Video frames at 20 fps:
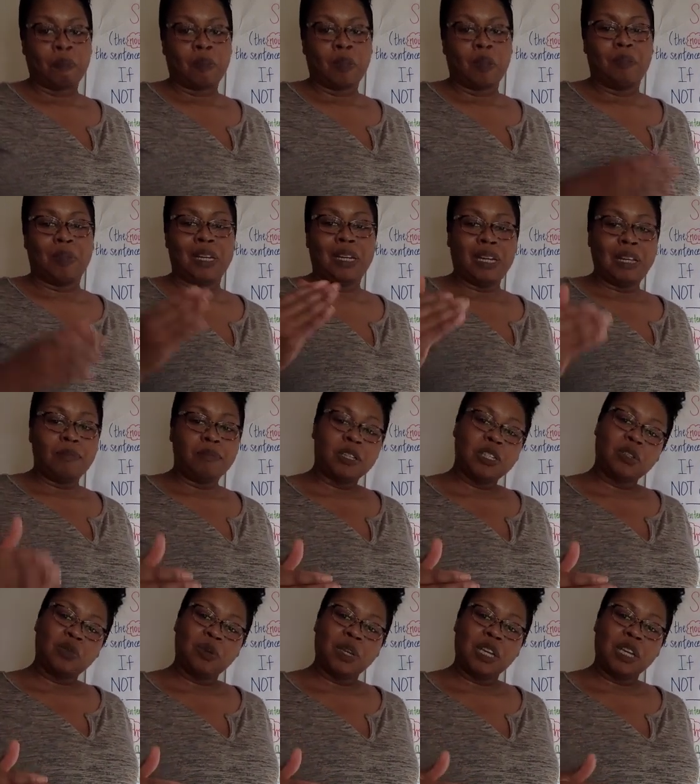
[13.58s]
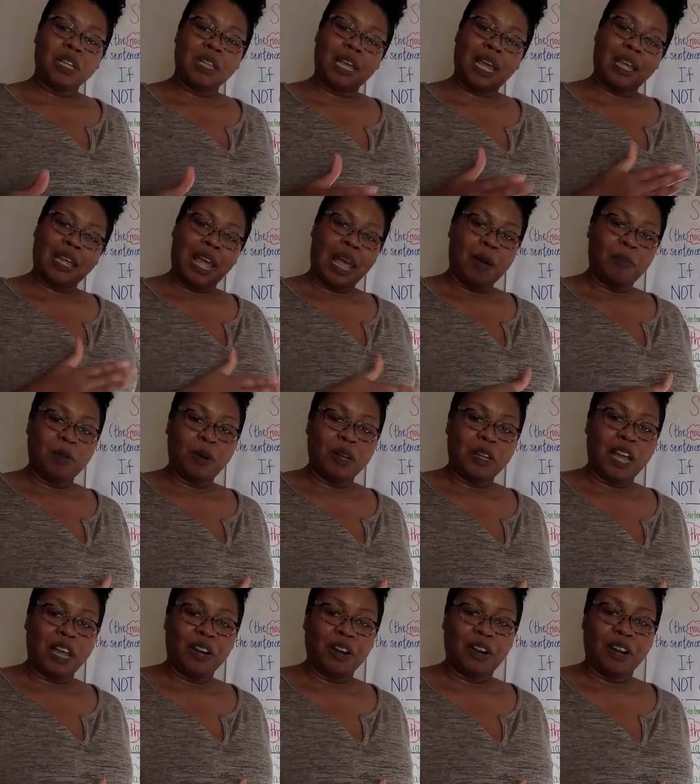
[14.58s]
But in between that capital
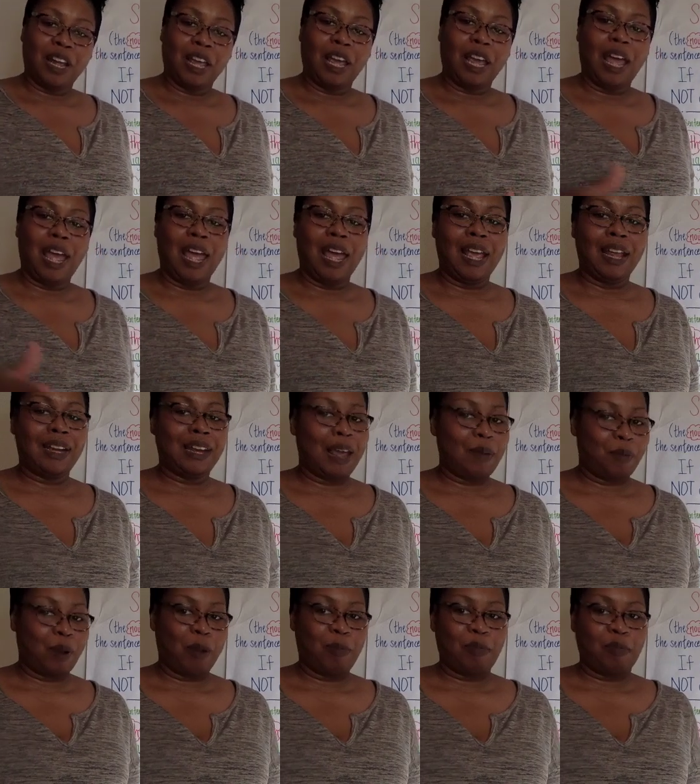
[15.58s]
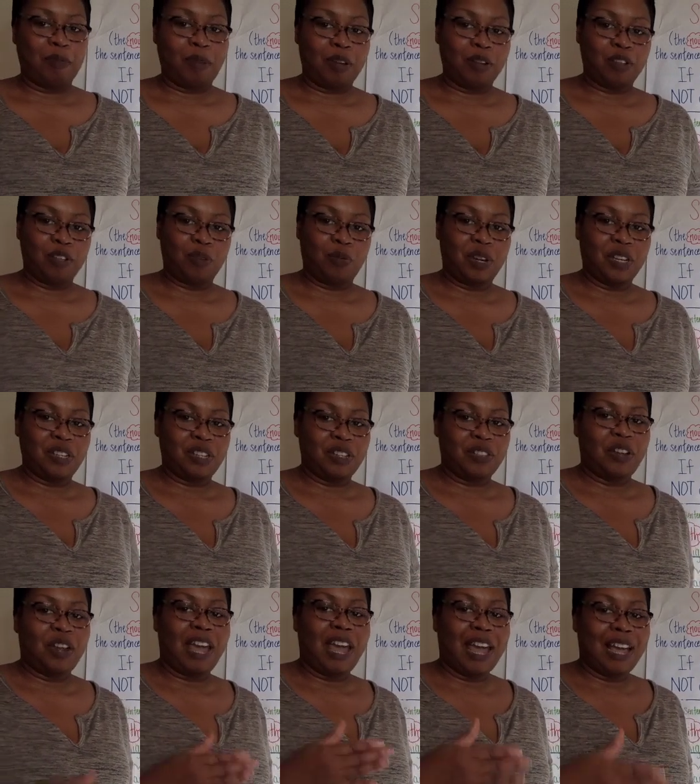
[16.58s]
letter and that proper punctuation,
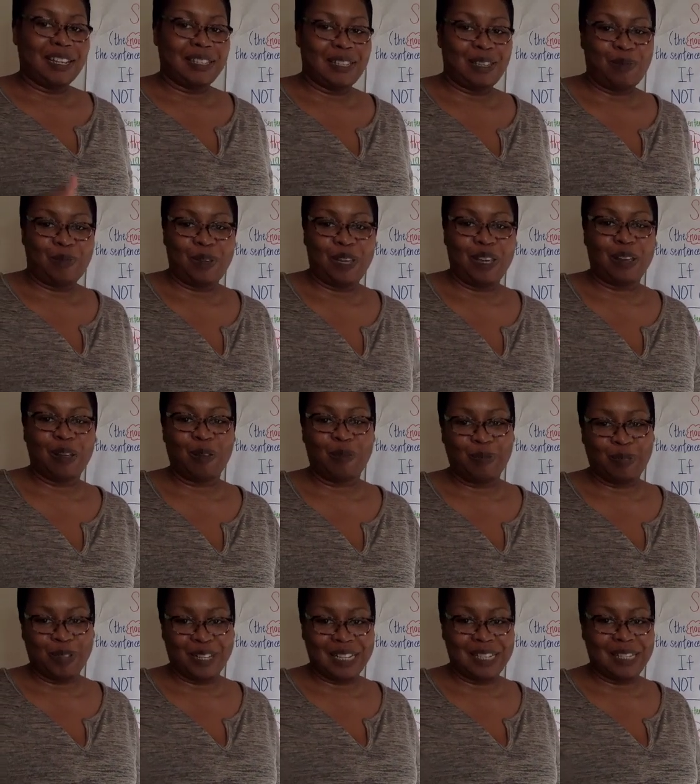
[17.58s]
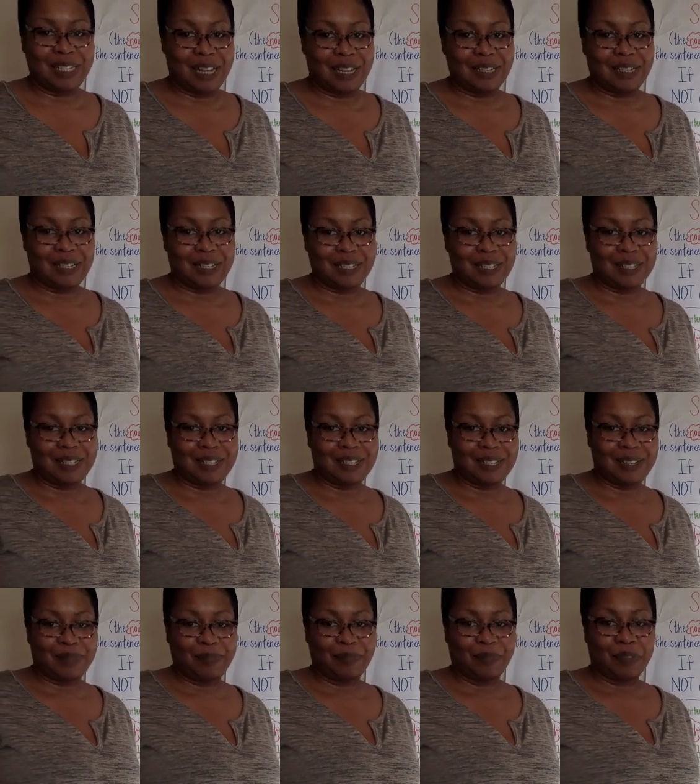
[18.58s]
there has to be a complete sentence.
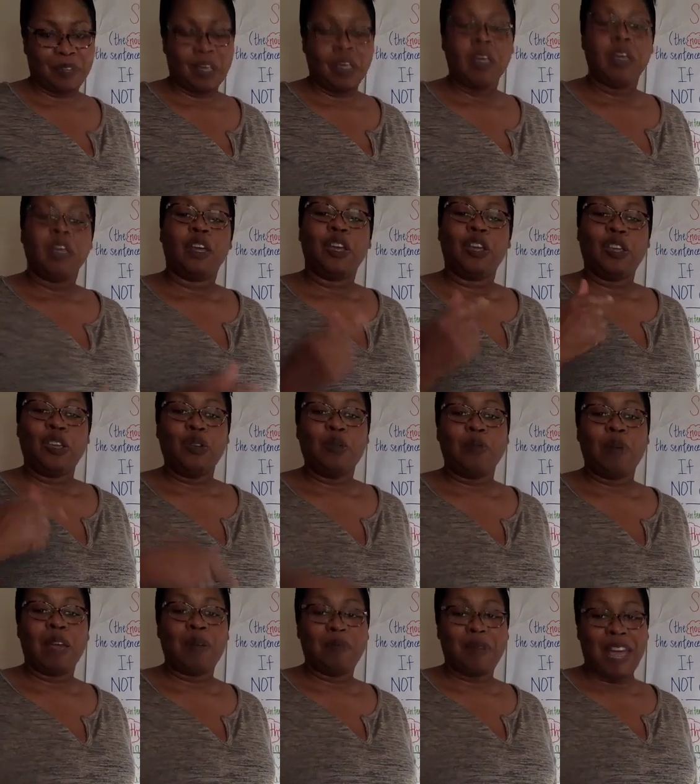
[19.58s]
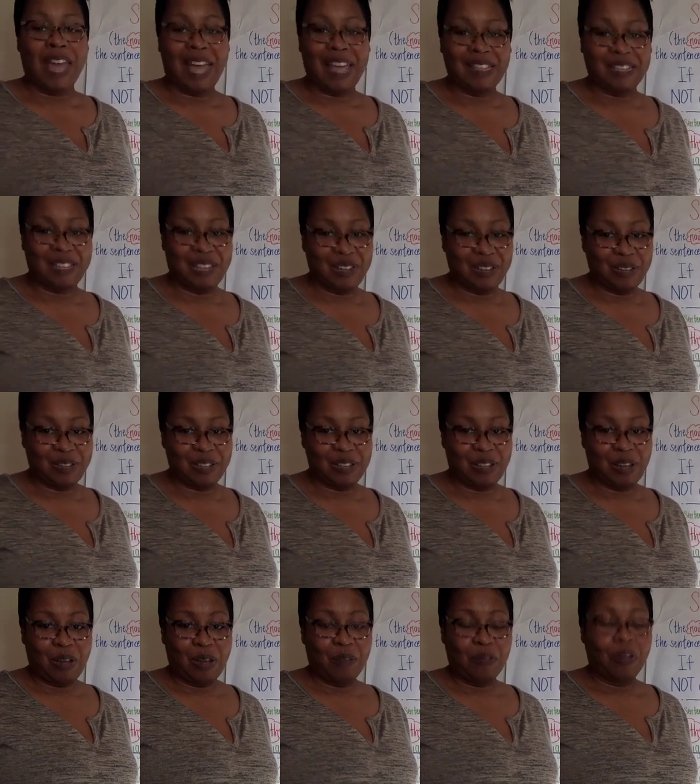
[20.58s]
You might be asking
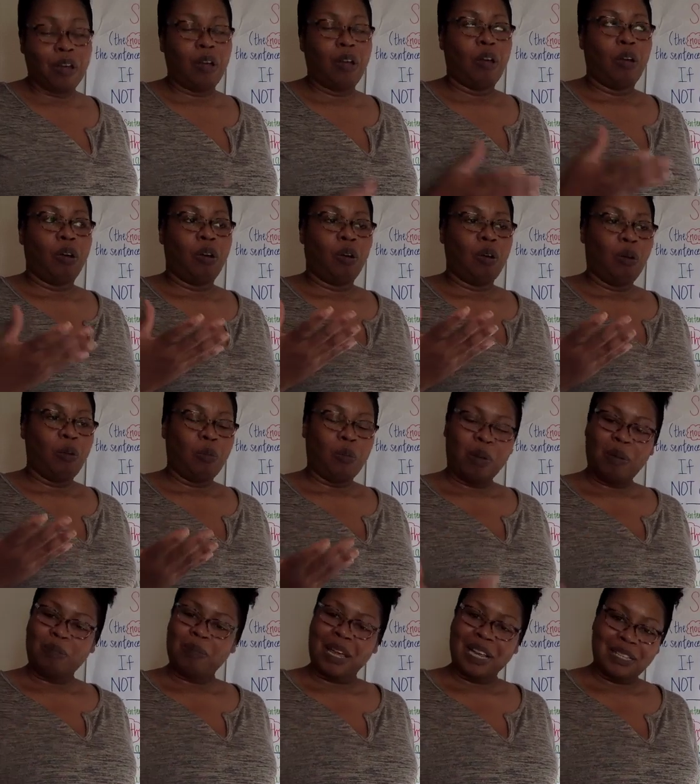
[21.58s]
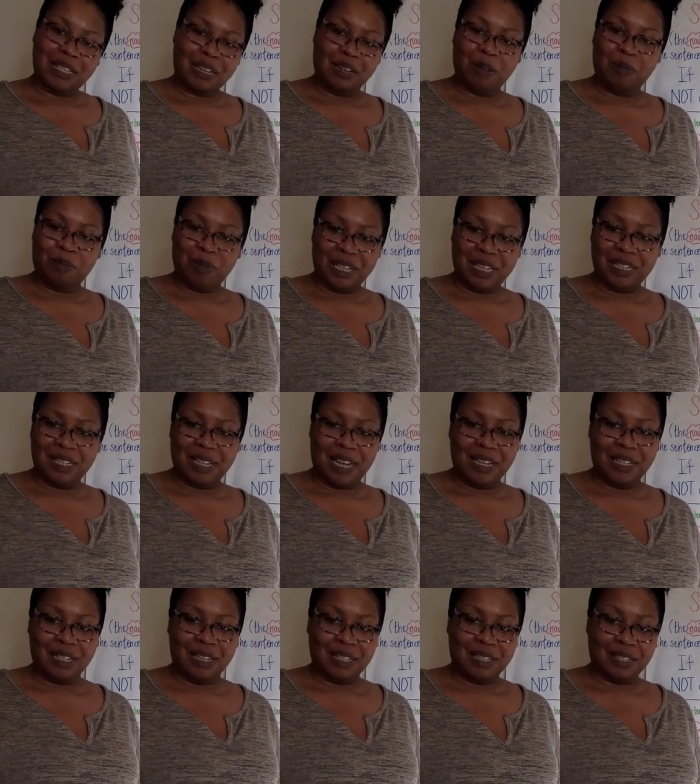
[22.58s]
yourself, what makes a complete
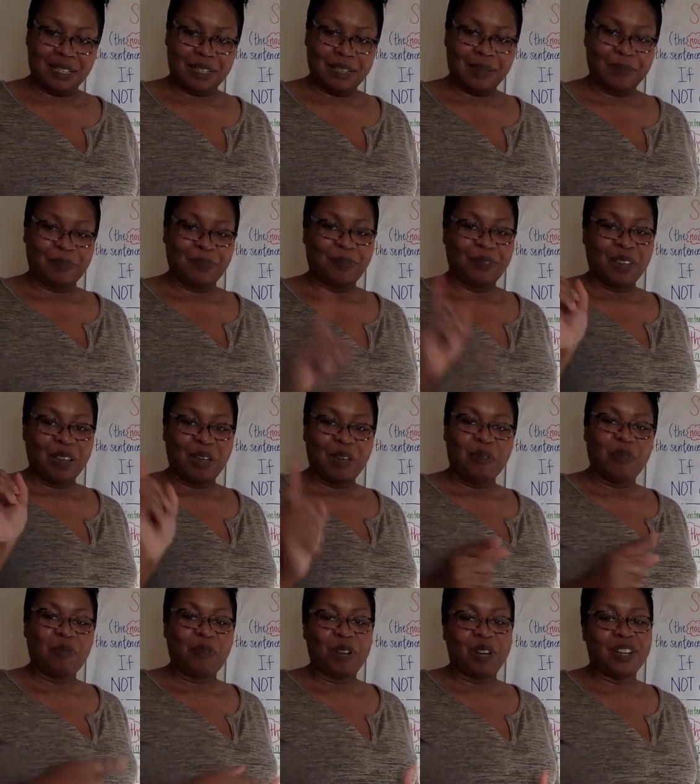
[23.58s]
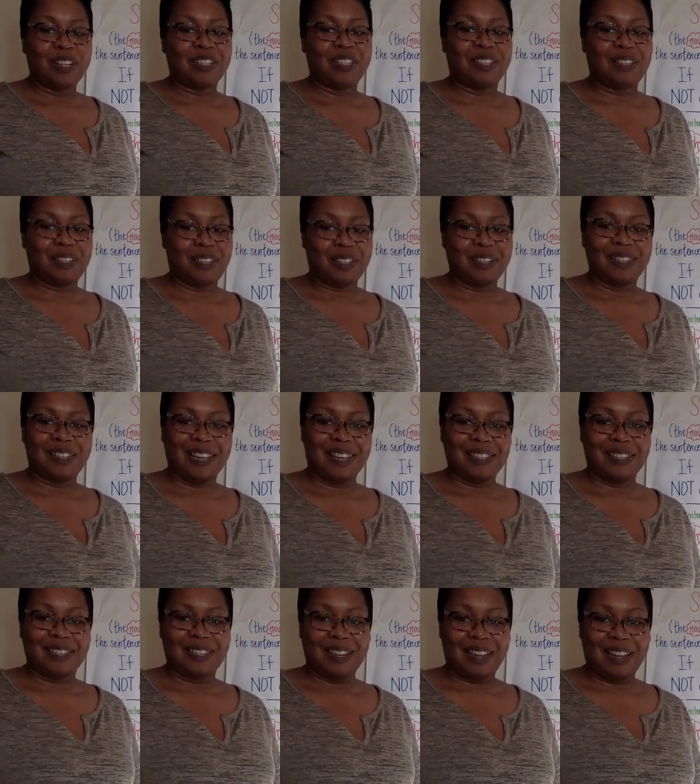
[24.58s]
sentence? We're going to discuss that
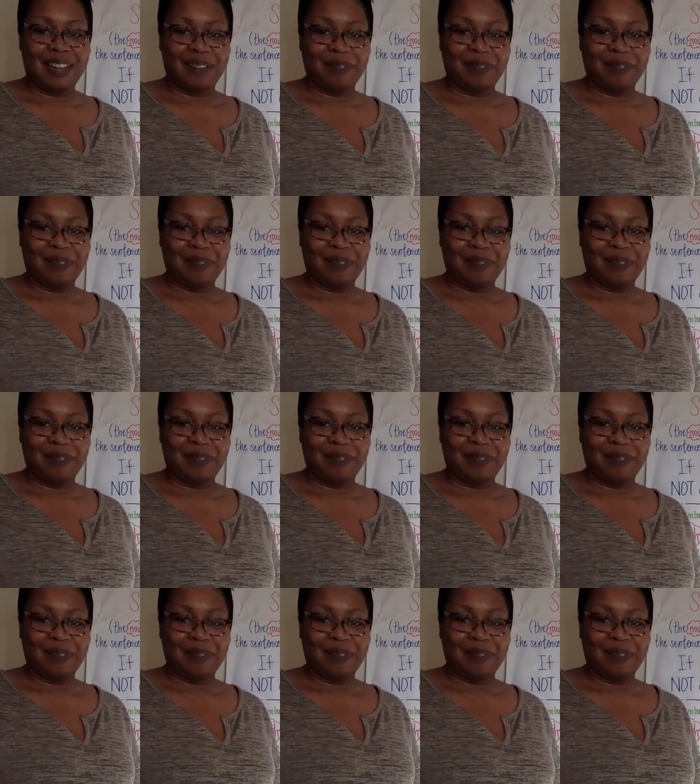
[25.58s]
today.